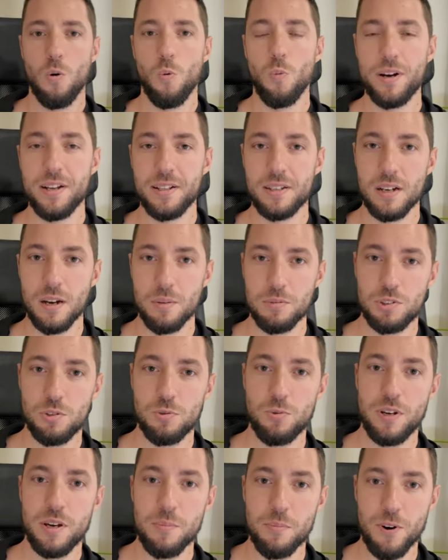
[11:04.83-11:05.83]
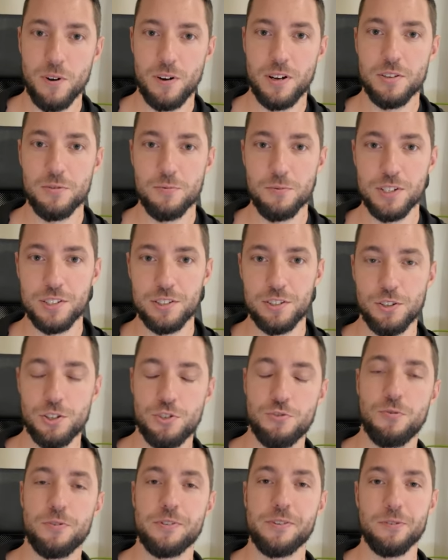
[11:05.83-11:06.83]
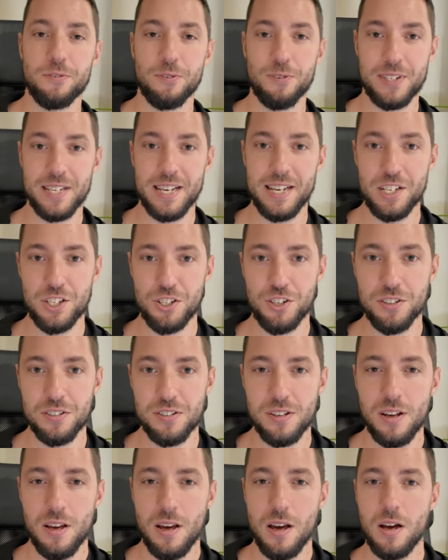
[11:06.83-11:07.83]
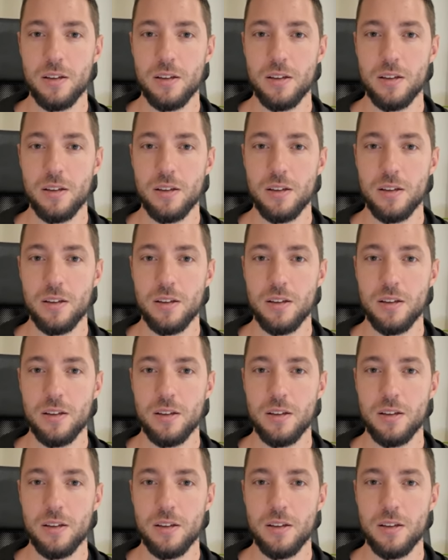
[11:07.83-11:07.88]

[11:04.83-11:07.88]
When it comes to doing market research for your location,